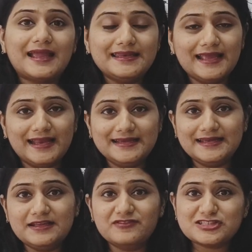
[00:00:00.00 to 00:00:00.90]
any
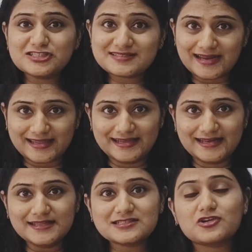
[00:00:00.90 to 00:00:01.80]
entity which is
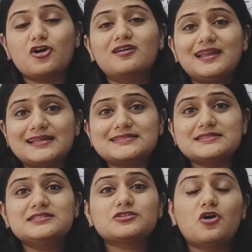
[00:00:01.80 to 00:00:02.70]
recognized or
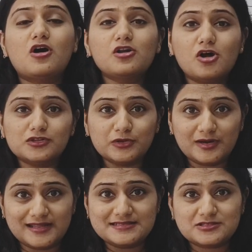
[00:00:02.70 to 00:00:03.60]
licensed or
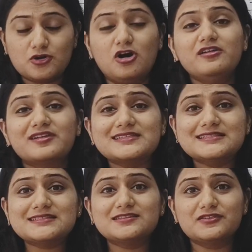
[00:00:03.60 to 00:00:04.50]
authorized or
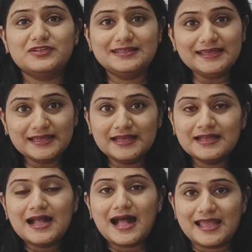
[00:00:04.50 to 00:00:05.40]
registered with the
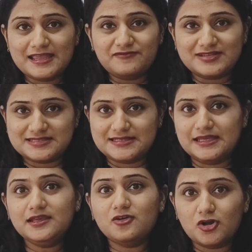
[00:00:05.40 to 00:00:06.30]

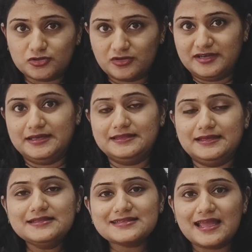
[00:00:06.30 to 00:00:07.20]
IFSCA authority,
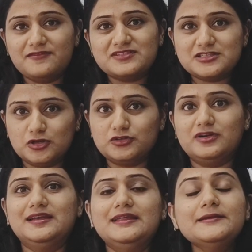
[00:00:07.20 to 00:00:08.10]
that is IFSC
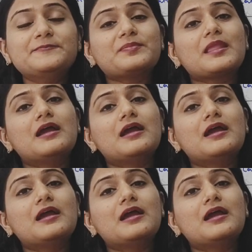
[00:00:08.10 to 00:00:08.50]
authority,